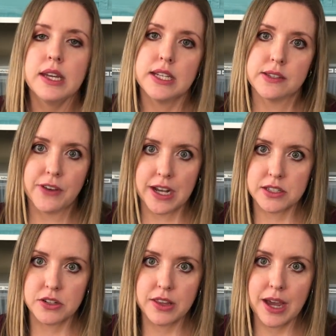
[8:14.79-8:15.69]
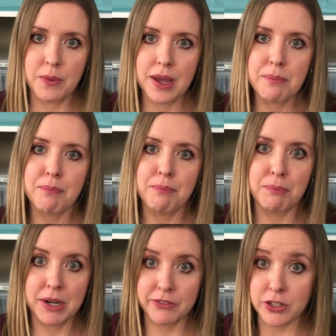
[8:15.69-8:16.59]
It's faster that way.
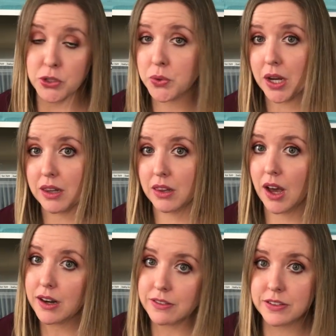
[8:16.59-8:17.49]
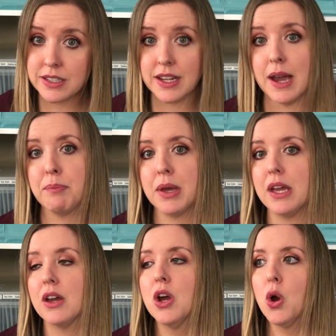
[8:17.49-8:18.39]
But if you do a lot of
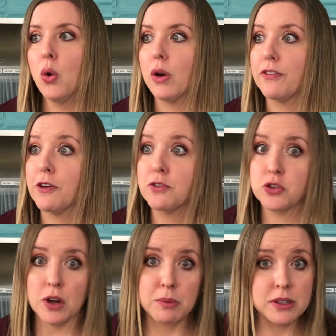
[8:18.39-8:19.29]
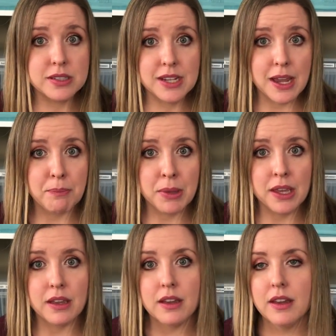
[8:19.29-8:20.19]
stamping or if you have trouble
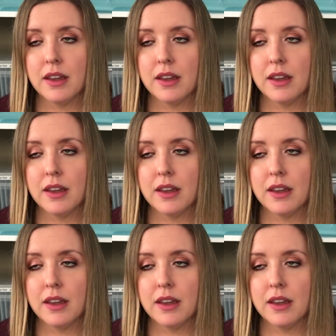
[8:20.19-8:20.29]
stamping,